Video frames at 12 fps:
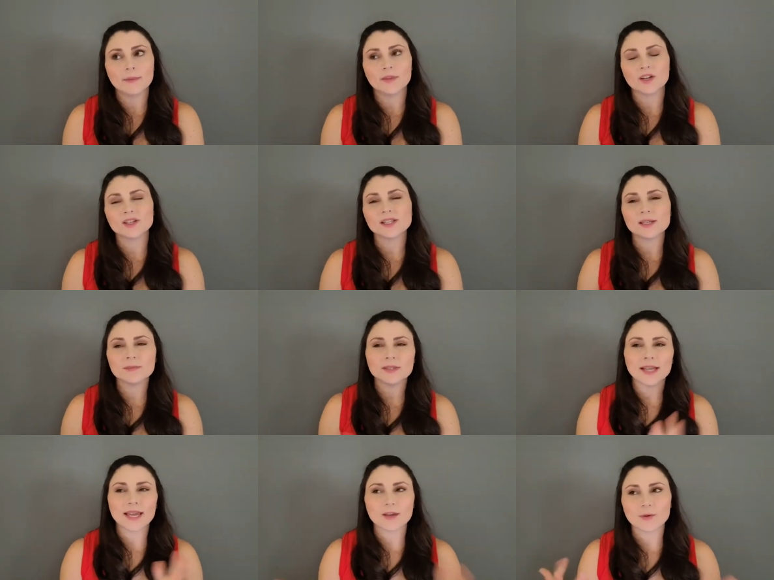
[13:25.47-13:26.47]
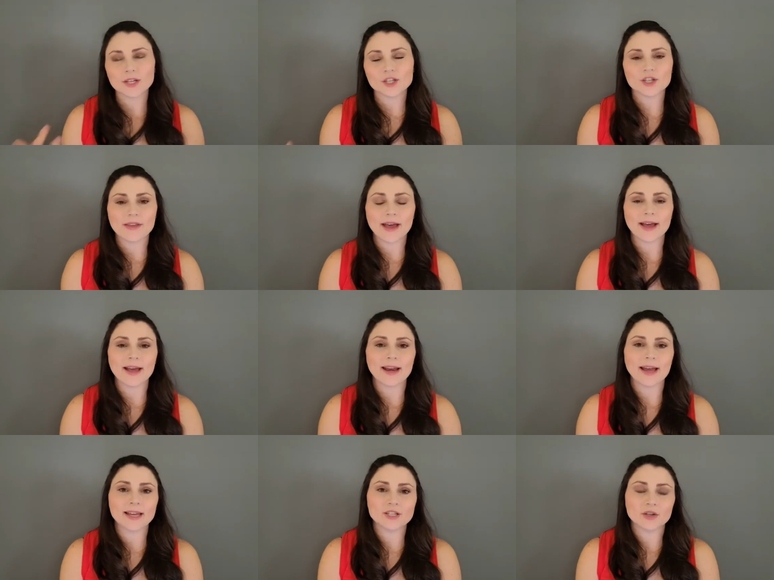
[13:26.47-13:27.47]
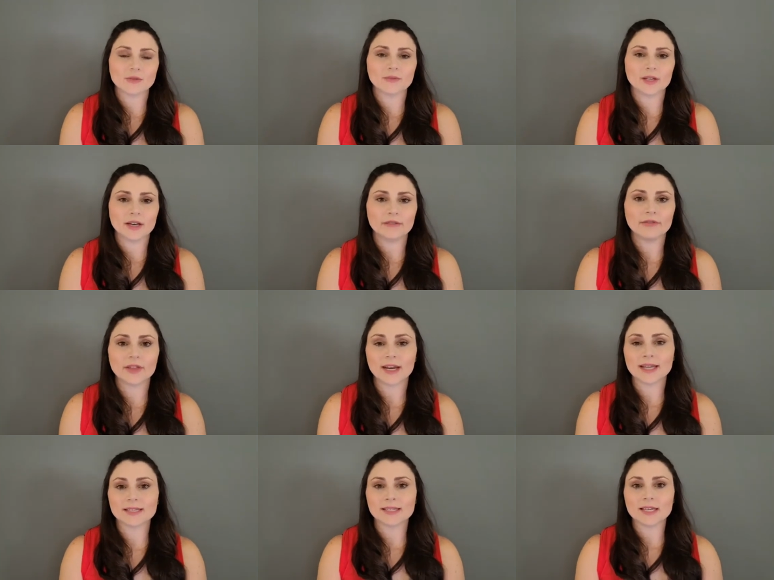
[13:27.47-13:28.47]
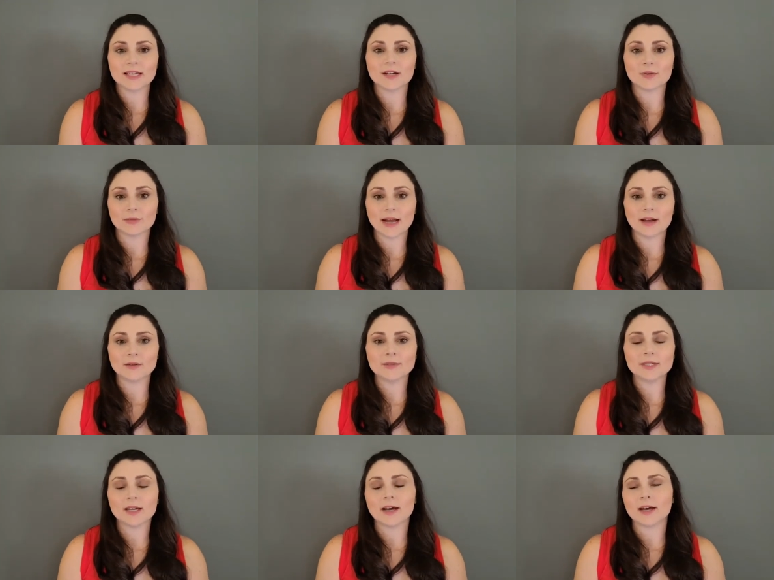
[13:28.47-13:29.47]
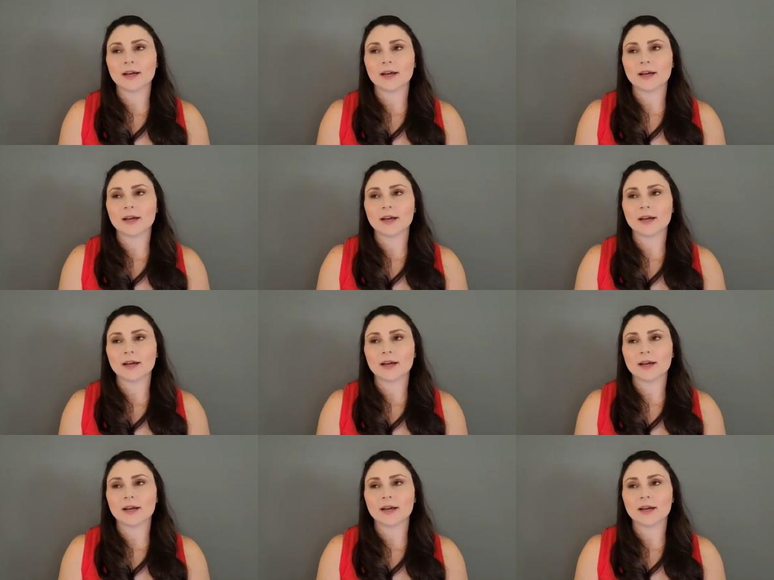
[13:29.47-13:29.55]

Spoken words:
There's some language that I don't love that I see around